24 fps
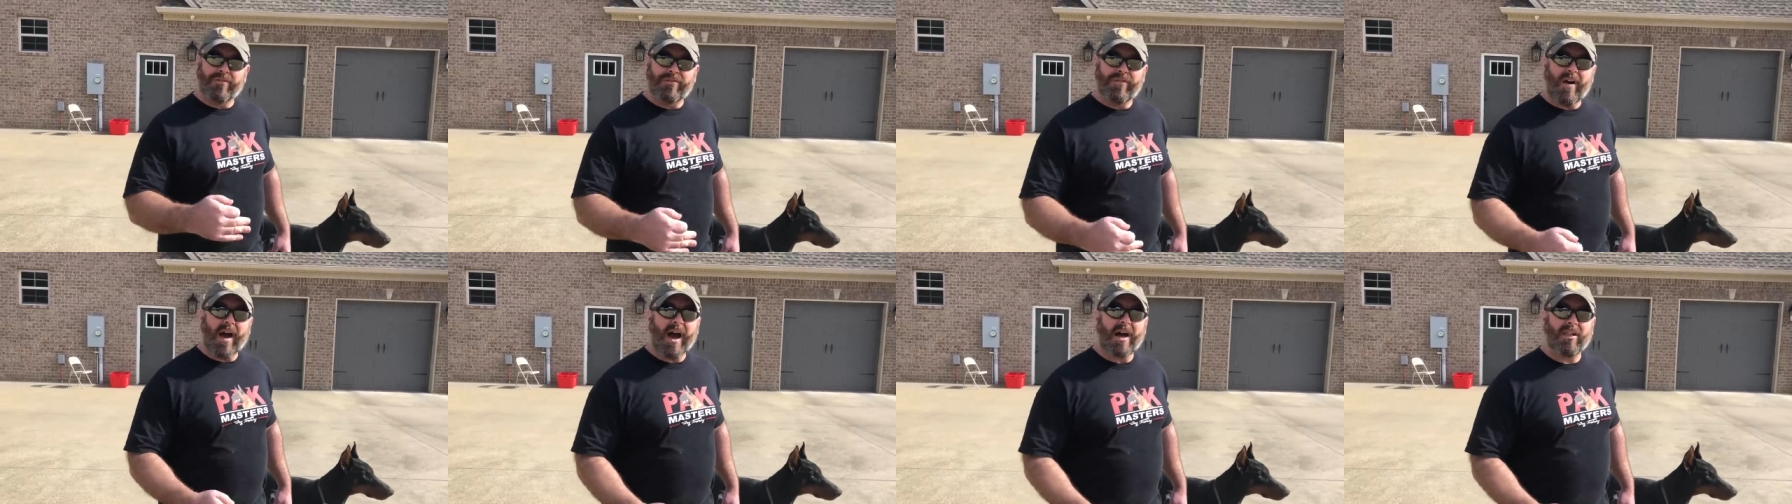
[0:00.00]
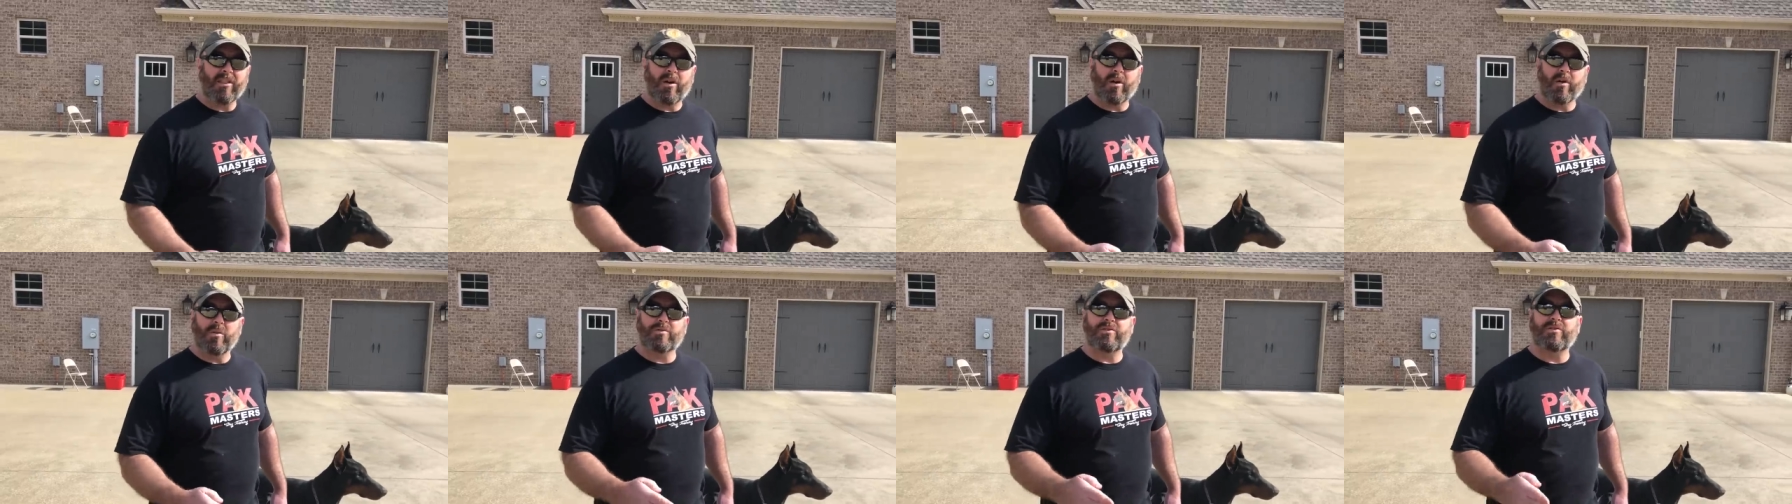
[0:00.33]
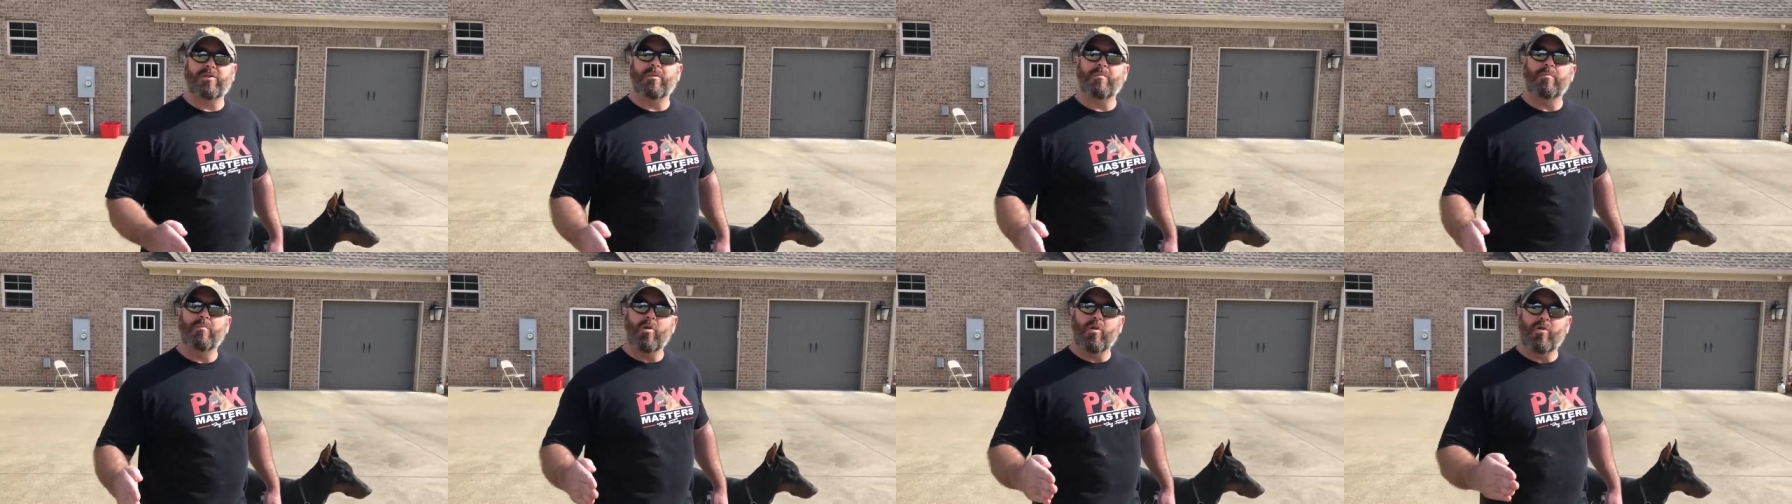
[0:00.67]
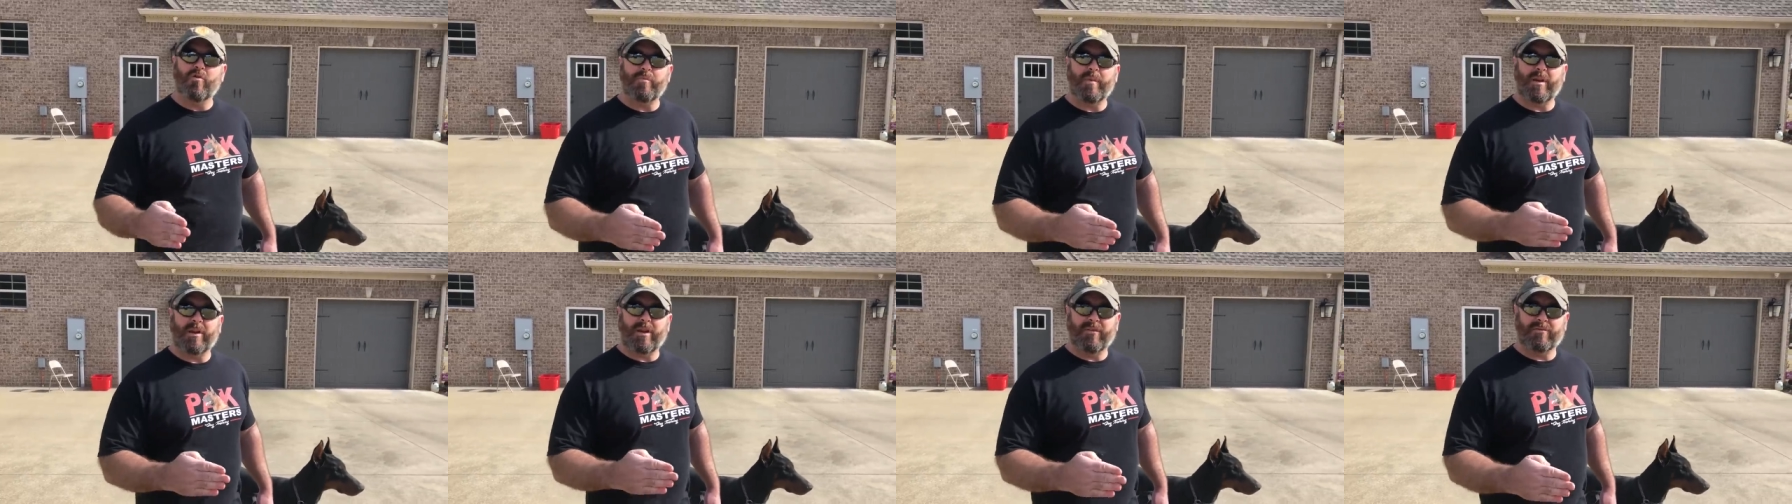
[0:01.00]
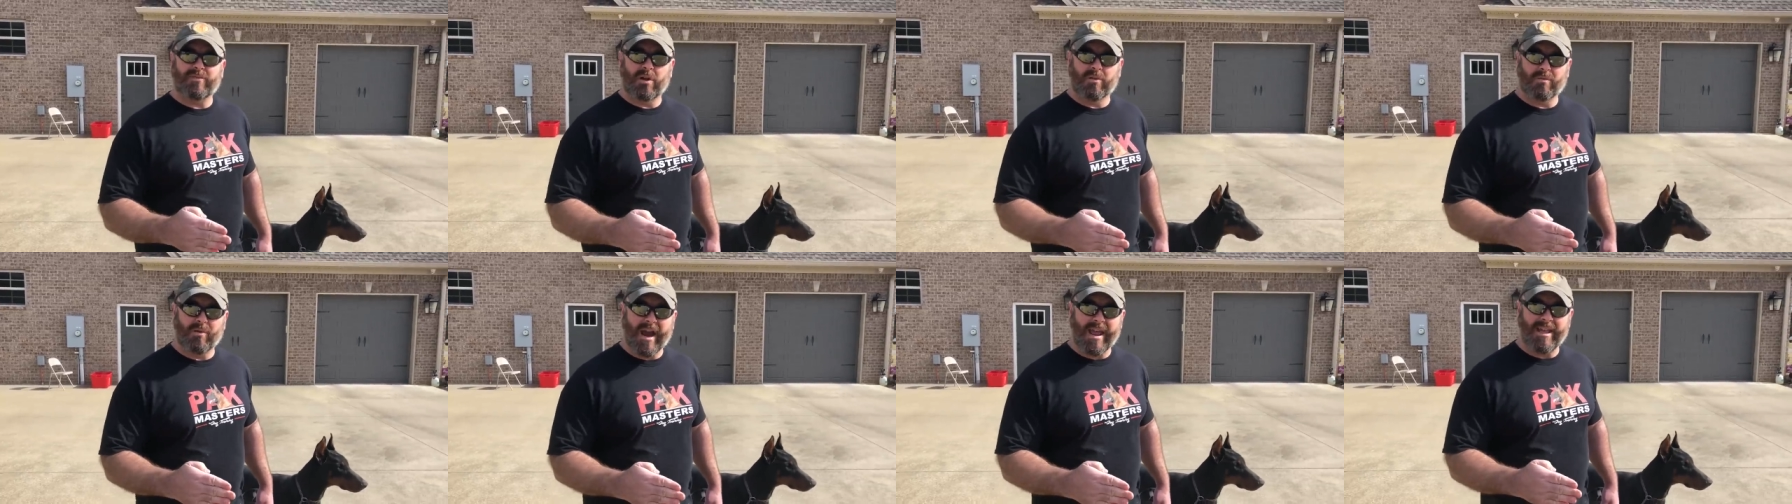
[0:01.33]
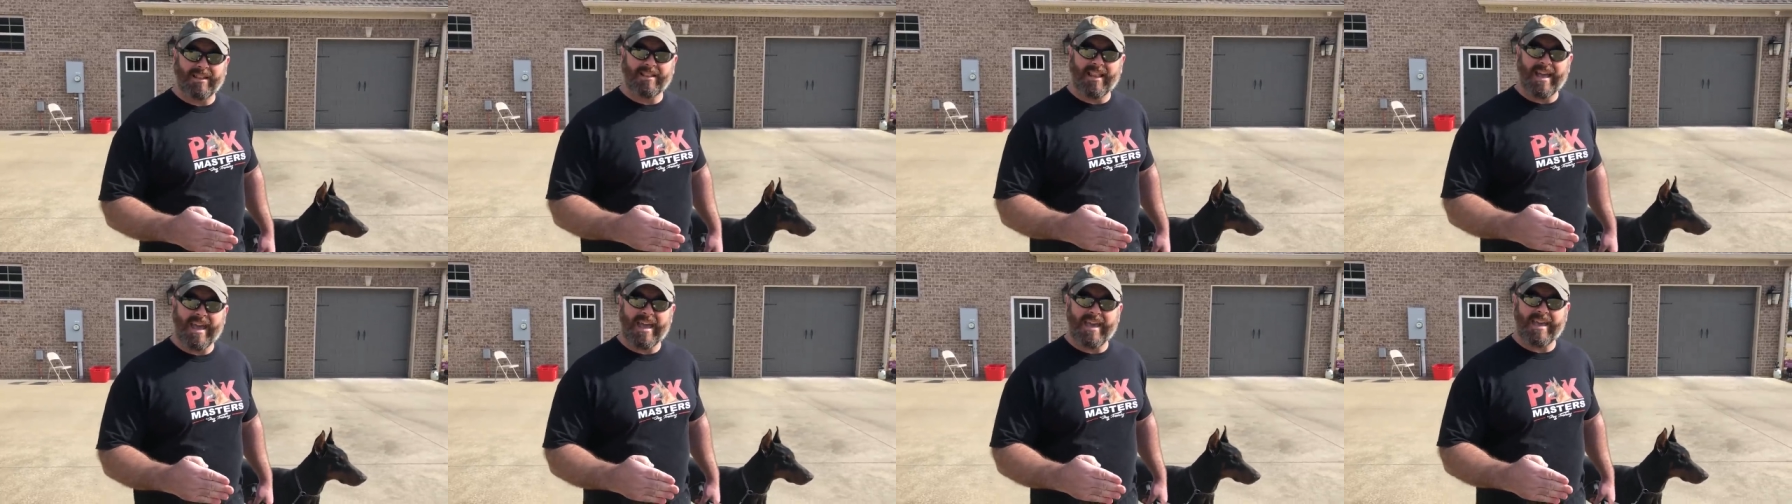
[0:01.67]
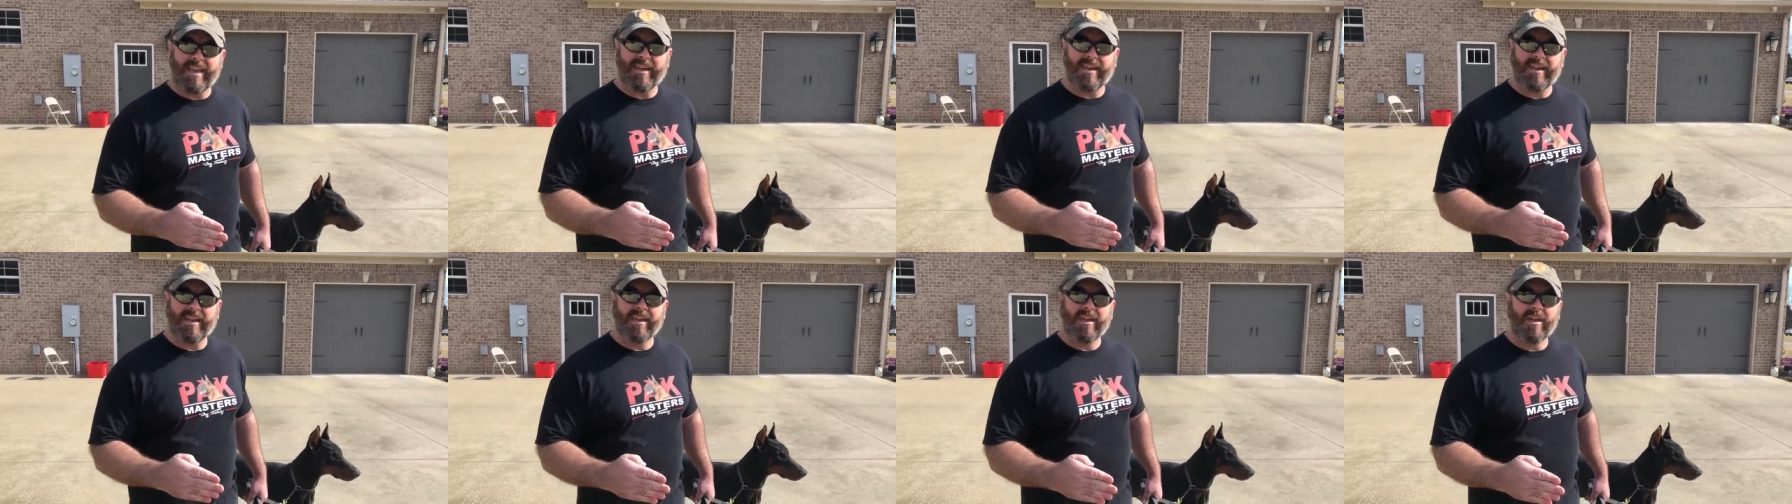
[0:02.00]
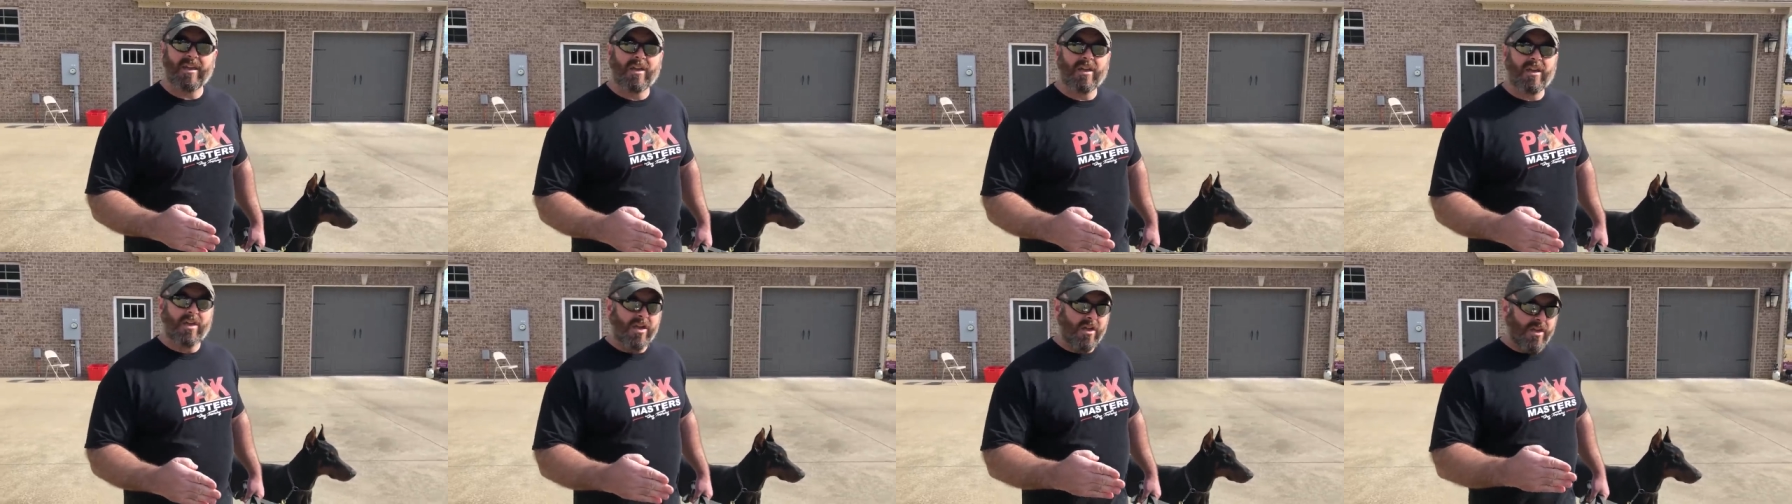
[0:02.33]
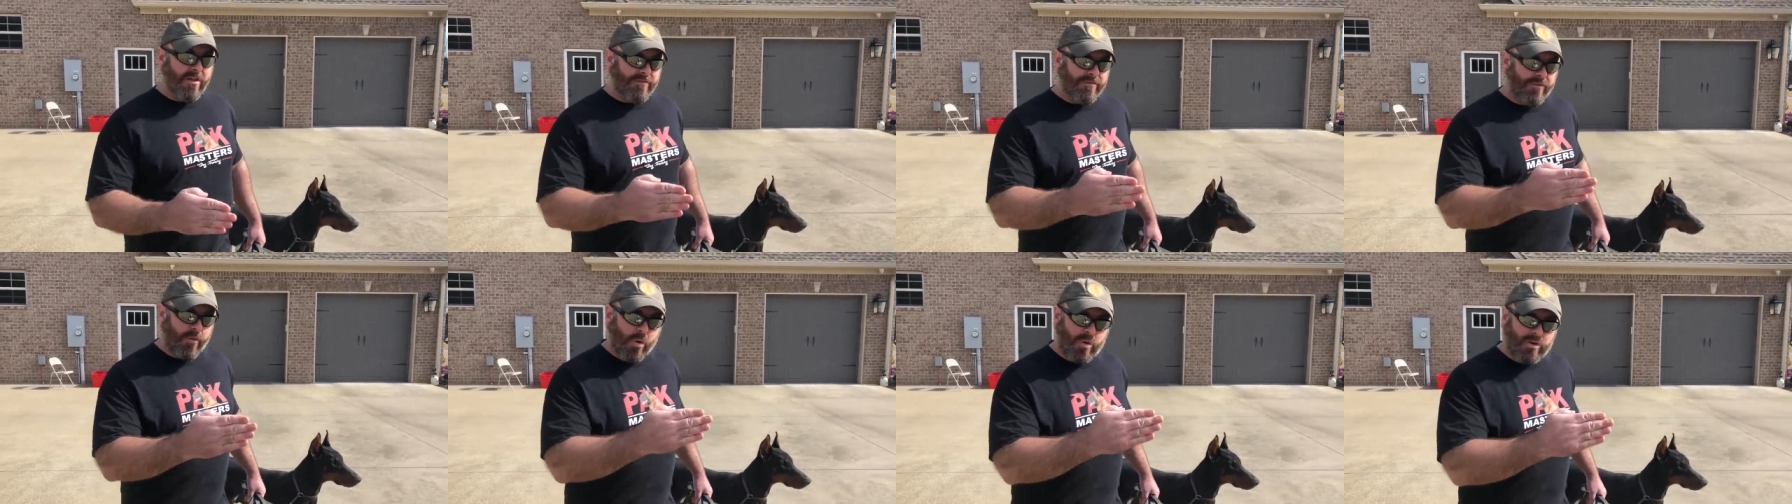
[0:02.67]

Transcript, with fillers: follows the movement of the right leg,